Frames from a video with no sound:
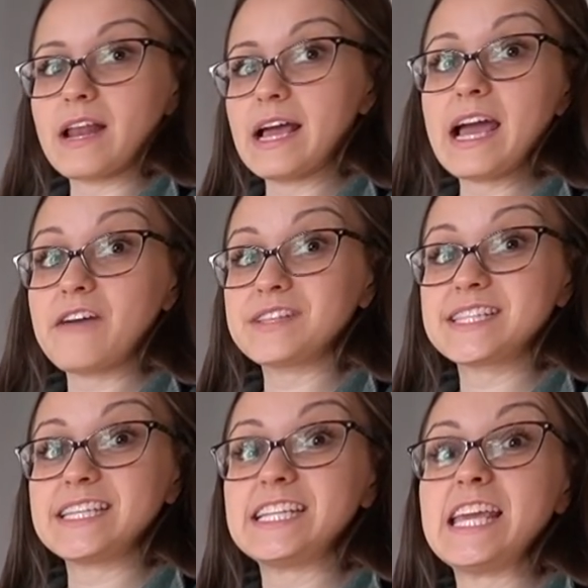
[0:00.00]
I haven't
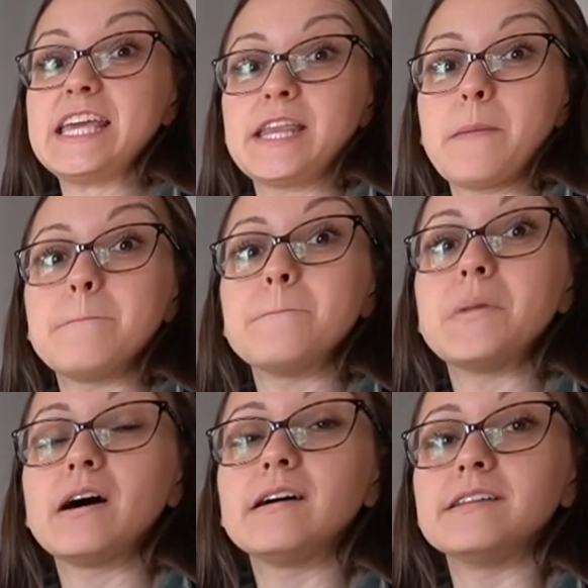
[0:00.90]
seen in
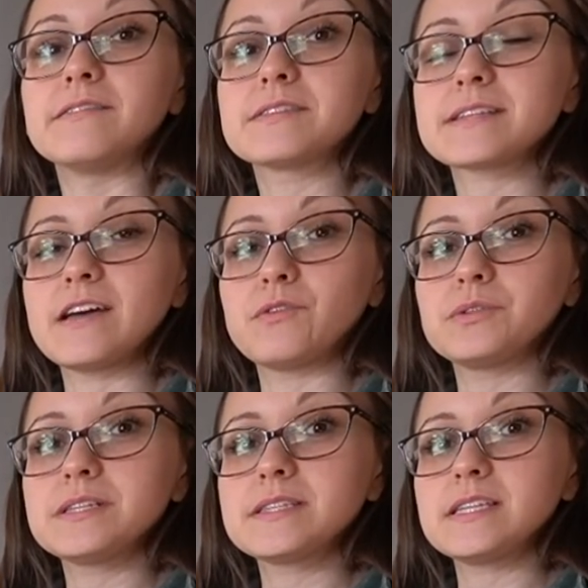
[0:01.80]
months. I've
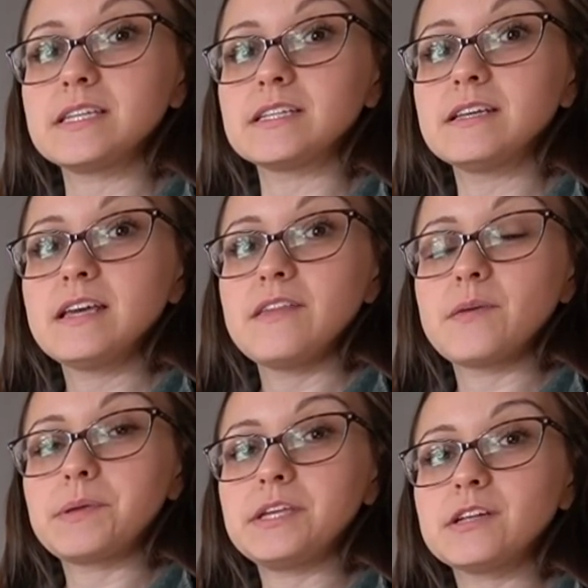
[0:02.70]
only seen
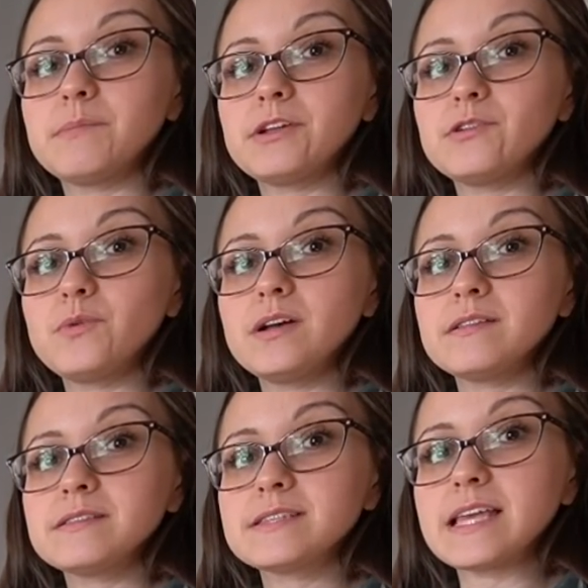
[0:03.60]
the peanut butter
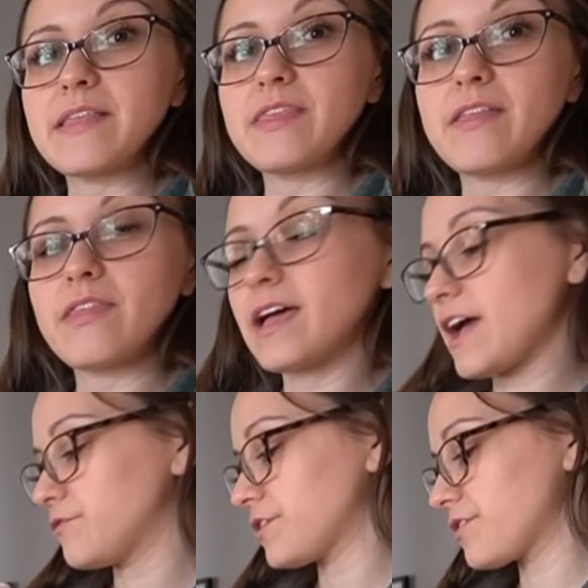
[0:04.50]
ones and then the
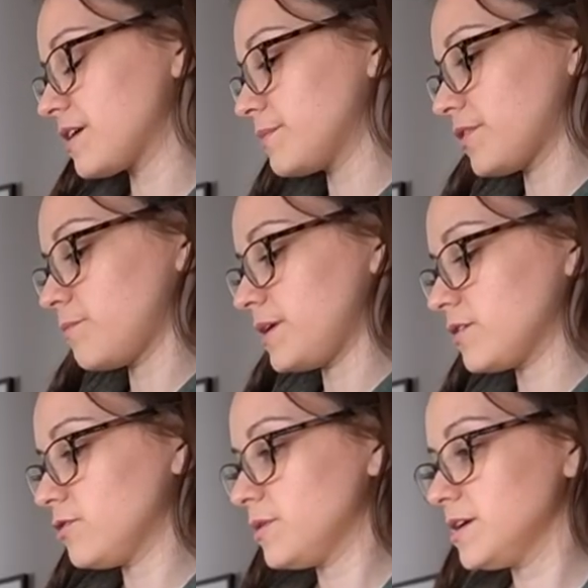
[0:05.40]
everything but the
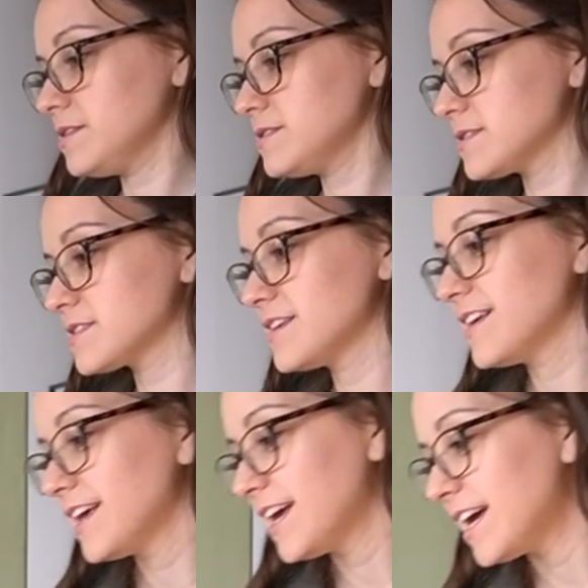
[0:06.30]
bagel ones.
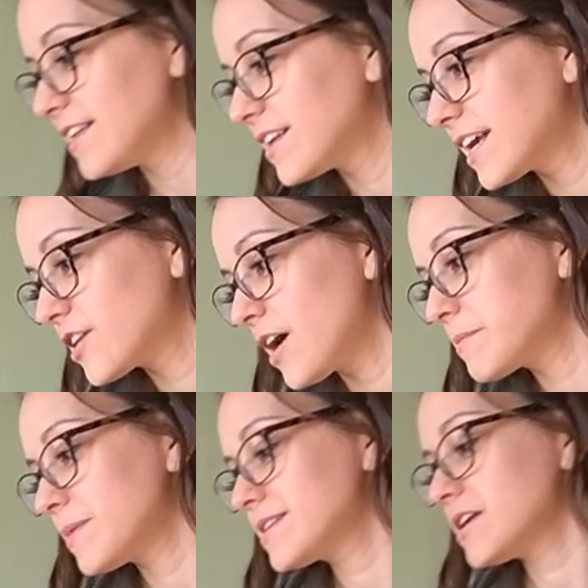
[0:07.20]
And then I
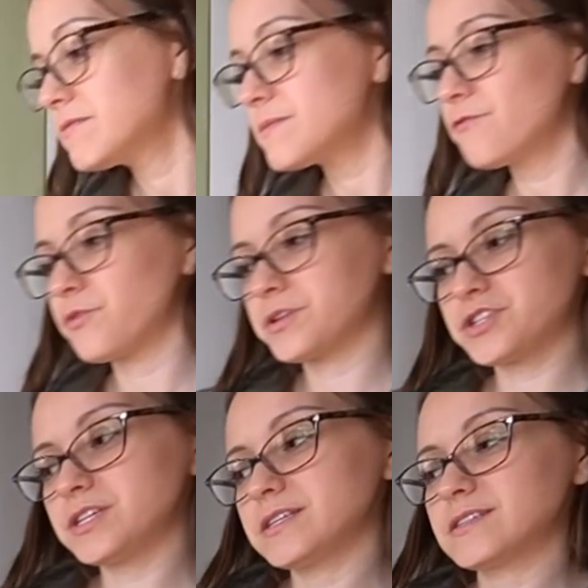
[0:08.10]
grabbed myself some
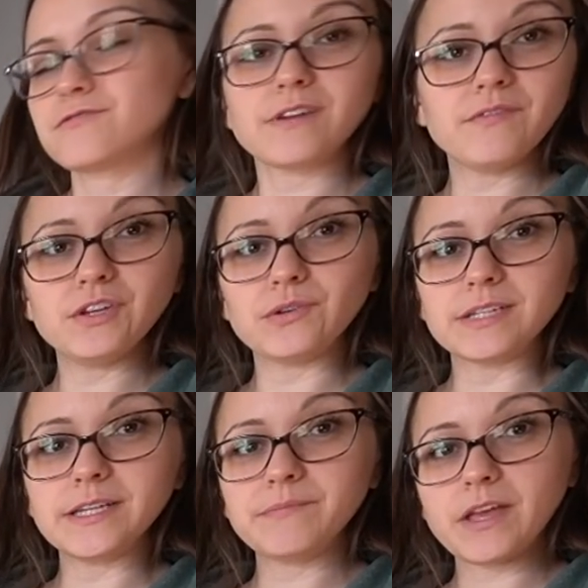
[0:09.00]
4-cheese
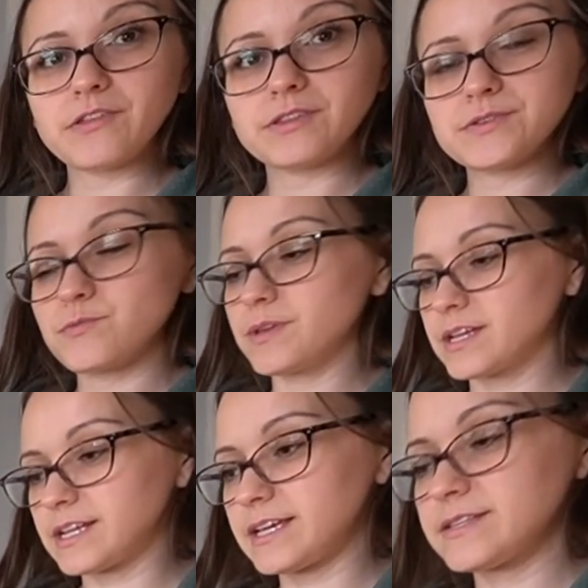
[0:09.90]
ravioli. I thought this would be
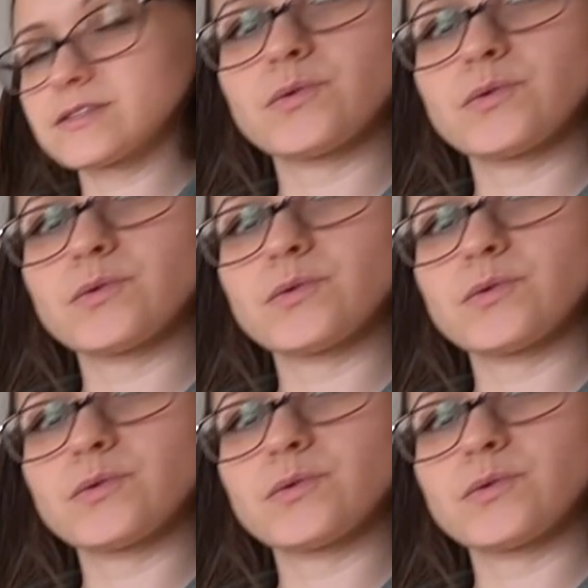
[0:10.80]
a nice,